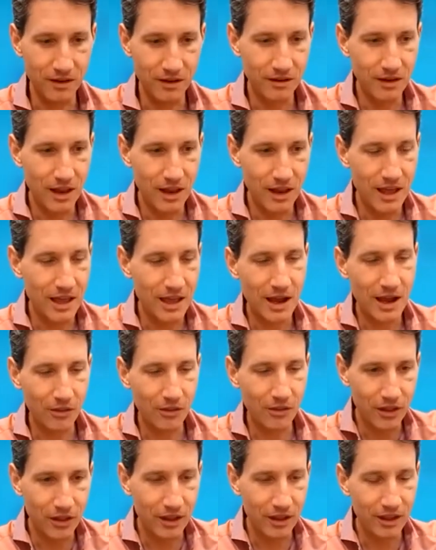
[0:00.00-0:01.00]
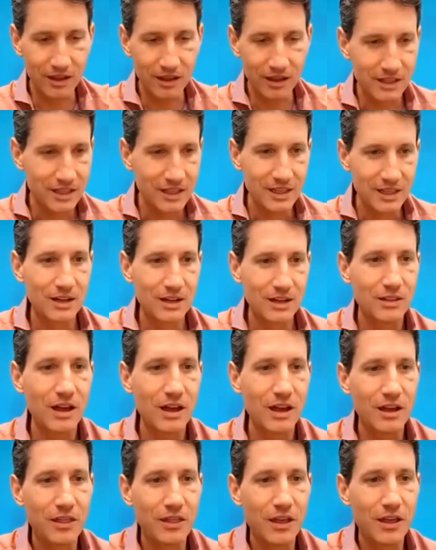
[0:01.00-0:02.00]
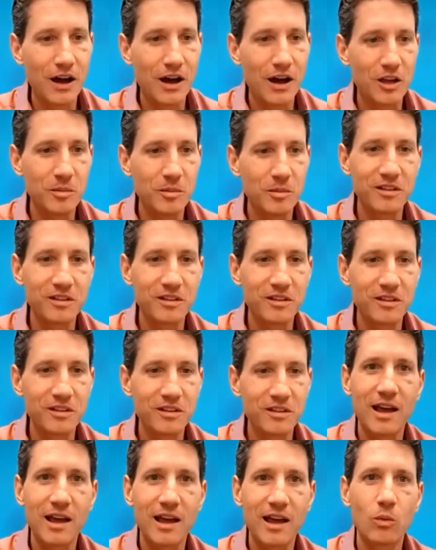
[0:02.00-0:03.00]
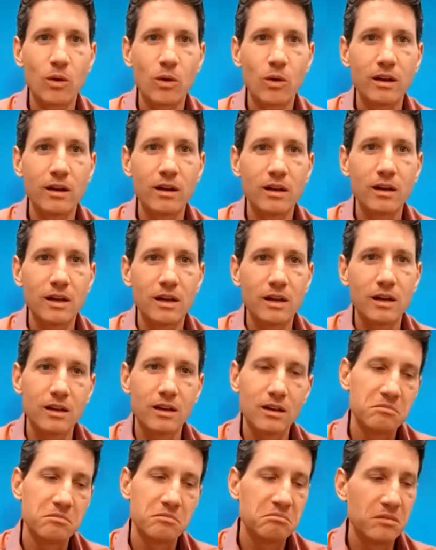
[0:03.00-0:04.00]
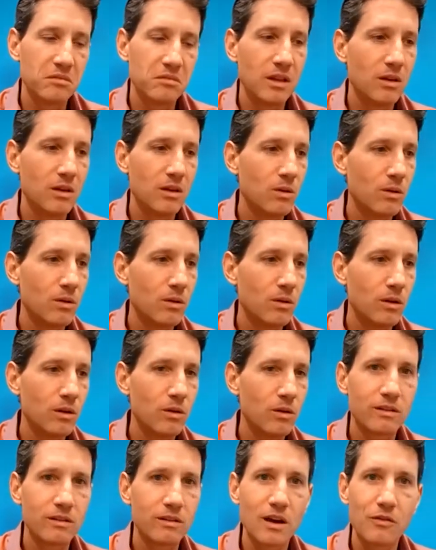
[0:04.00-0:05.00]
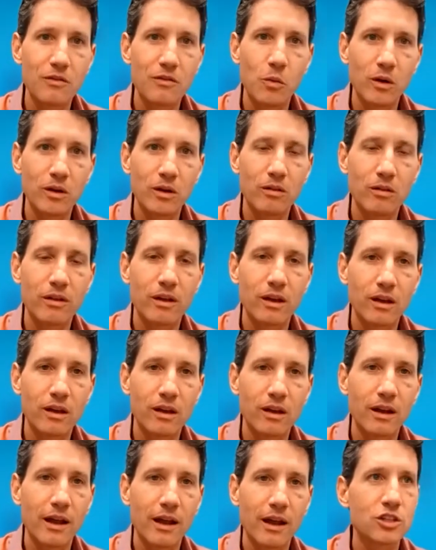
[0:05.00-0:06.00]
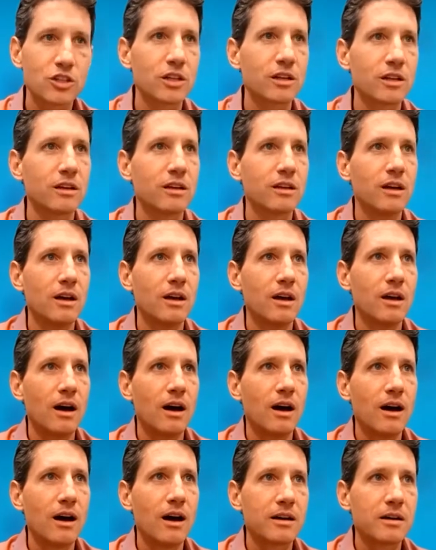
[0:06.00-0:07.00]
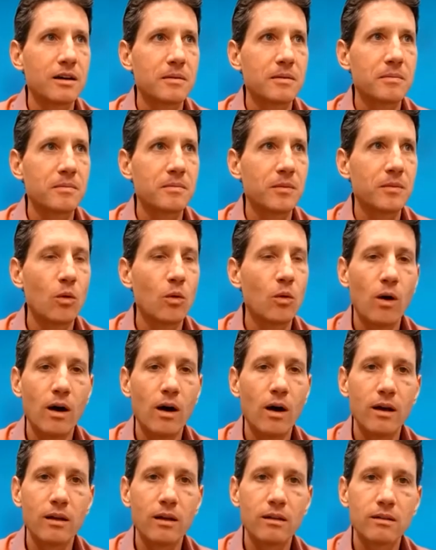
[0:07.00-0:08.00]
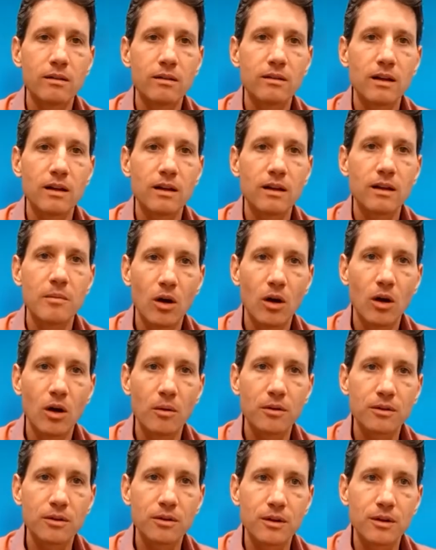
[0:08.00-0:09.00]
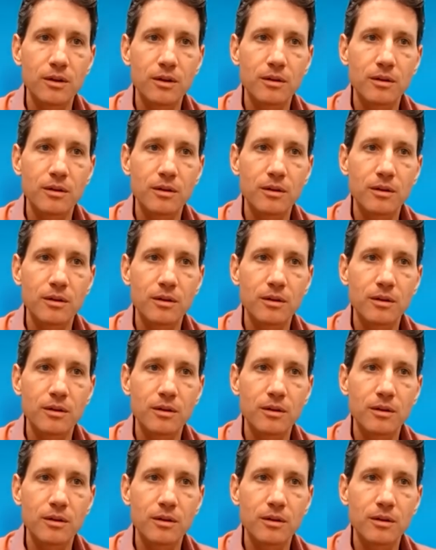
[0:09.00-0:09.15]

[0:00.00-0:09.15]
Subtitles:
laying out the arguments in black and white, you know, you discover what you think. And actually, you know, whilst I'm not